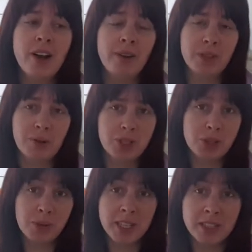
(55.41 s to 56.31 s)
I'm going to watch
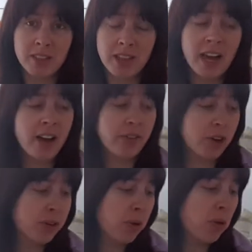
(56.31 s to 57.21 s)
the rest of that. I've
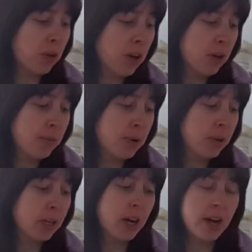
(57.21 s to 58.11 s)
got an audiobook.